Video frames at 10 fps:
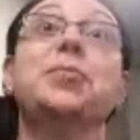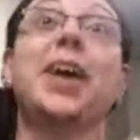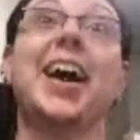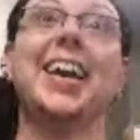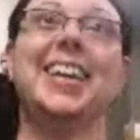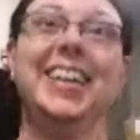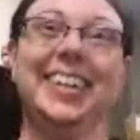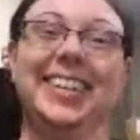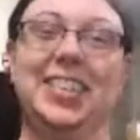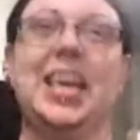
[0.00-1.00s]

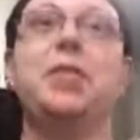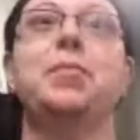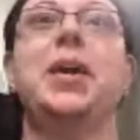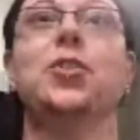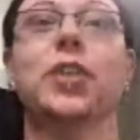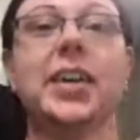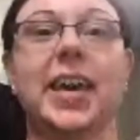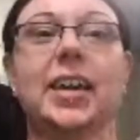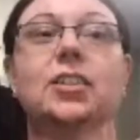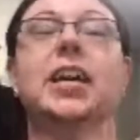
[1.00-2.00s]
Right. That would be a green
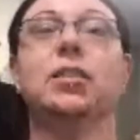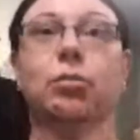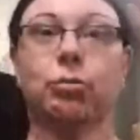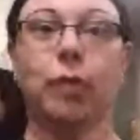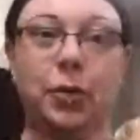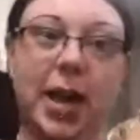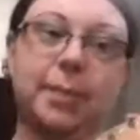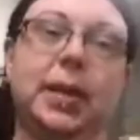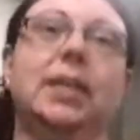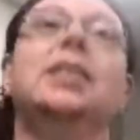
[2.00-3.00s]
candle and thrown at me.